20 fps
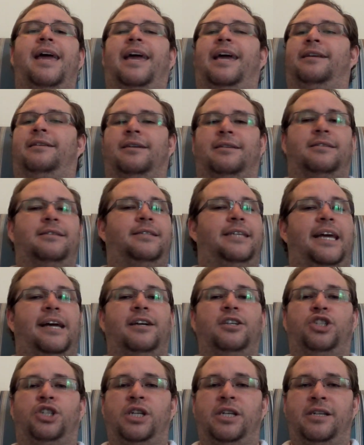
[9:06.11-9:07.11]
It doesn't take
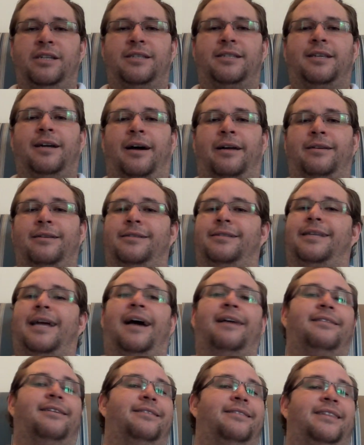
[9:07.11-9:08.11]
a genius to
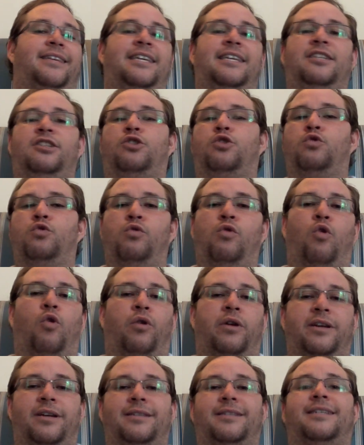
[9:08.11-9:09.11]
understand that these two
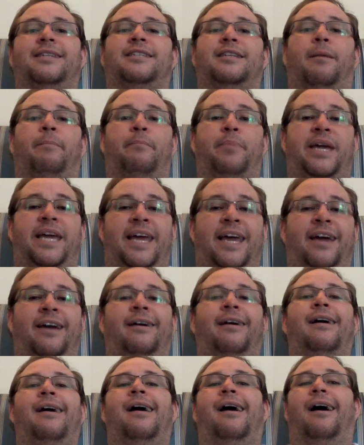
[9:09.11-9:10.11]
audiences
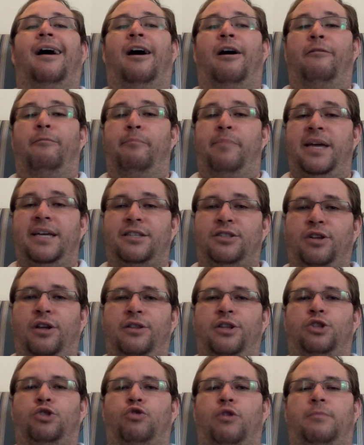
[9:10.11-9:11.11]
appear, based
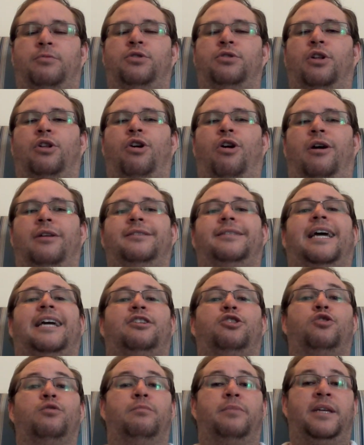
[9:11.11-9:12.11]
on the scriptural
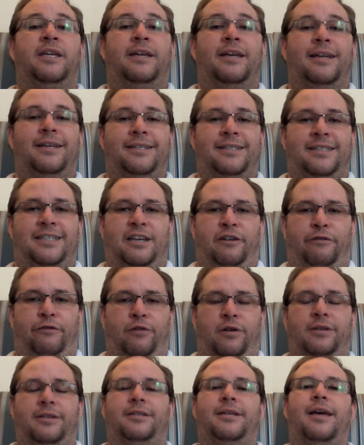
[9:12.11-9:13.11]
context, to be
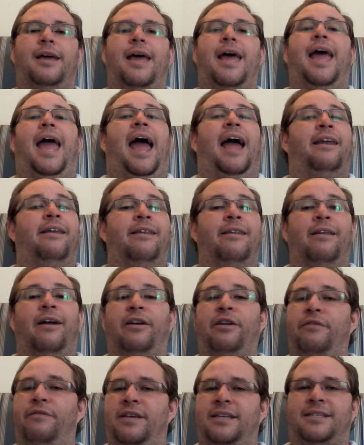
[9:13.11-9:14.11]
different. And
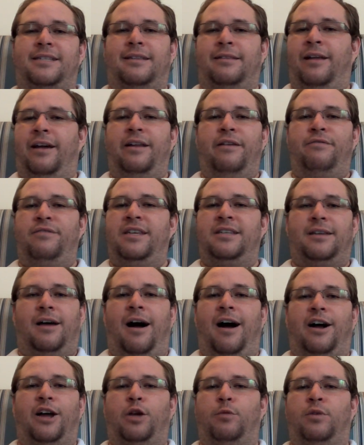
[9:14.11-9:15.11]
none of these
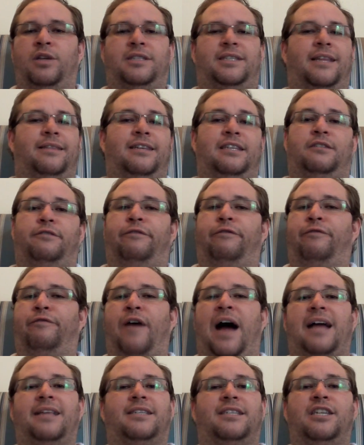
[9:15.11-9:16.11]
arguments and these
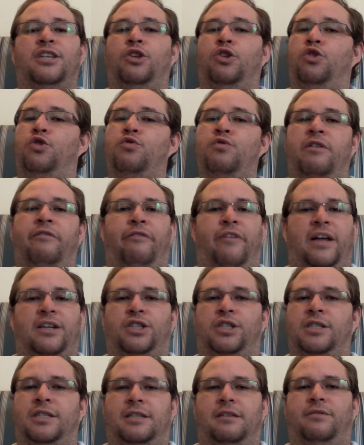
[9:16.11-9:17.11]
fancy new
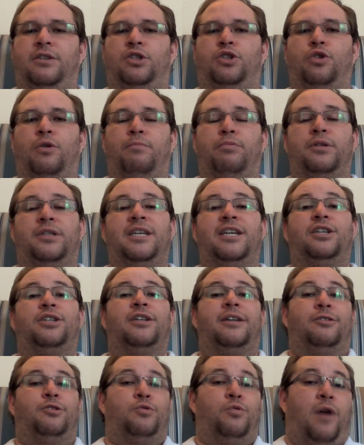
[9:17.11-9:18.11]
inventions of
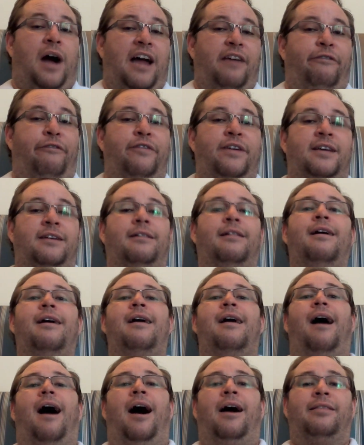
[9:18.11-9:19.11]
interpretation do I feel
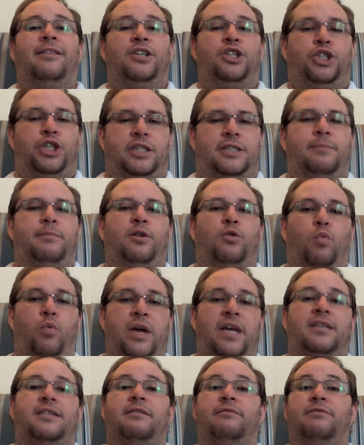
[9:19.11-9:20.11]
are legitimate
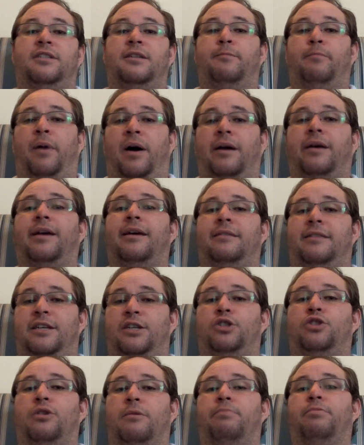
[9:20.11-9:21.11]
ways of debunking the
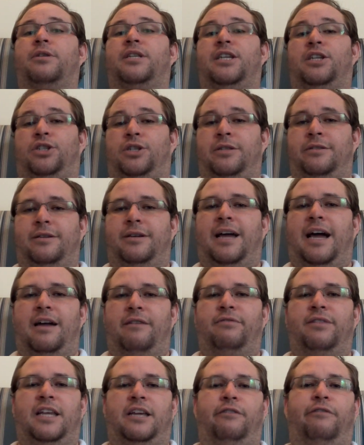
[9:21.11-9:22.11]
interpretation that I
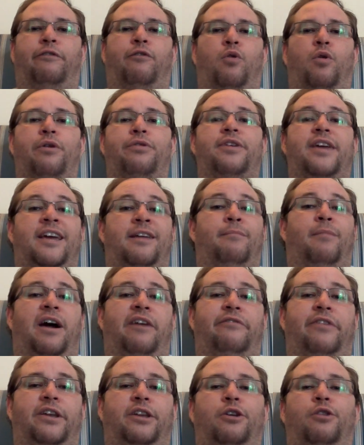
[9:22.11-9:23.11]
have laid forth in
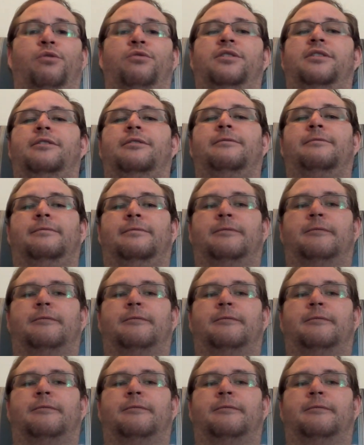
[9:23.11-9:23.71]
my videos.